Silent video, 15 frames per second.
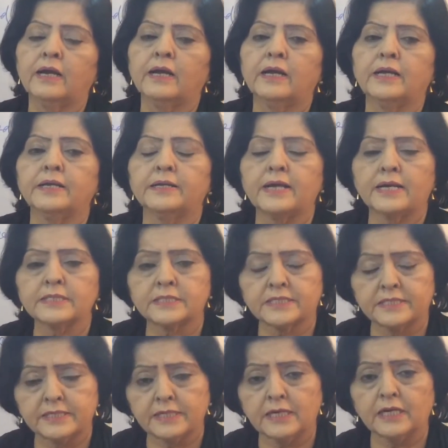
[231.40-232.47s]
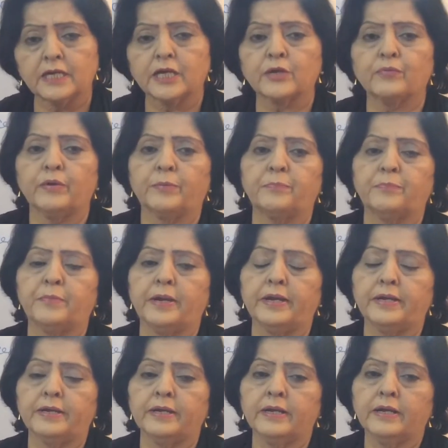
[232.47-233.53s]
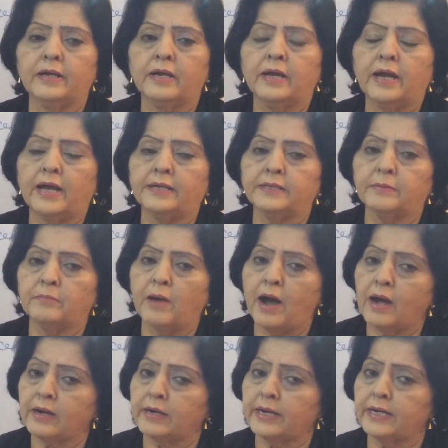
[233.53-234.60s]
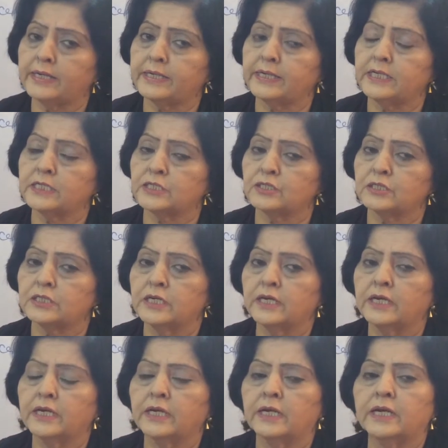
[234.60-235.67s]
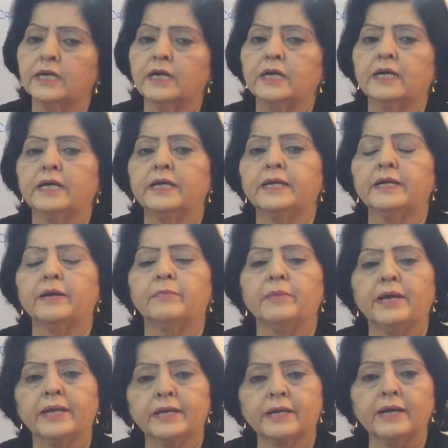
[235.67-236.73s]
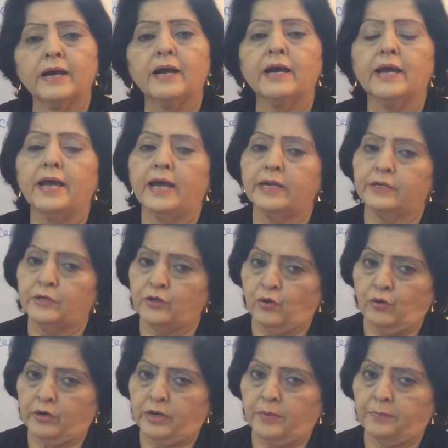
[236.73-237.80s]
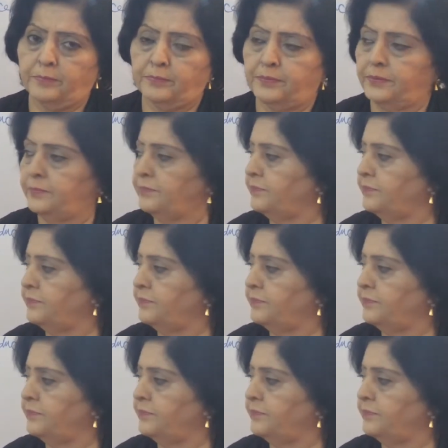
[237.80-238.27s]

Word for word: industrial equipment and the market is in America and Europe.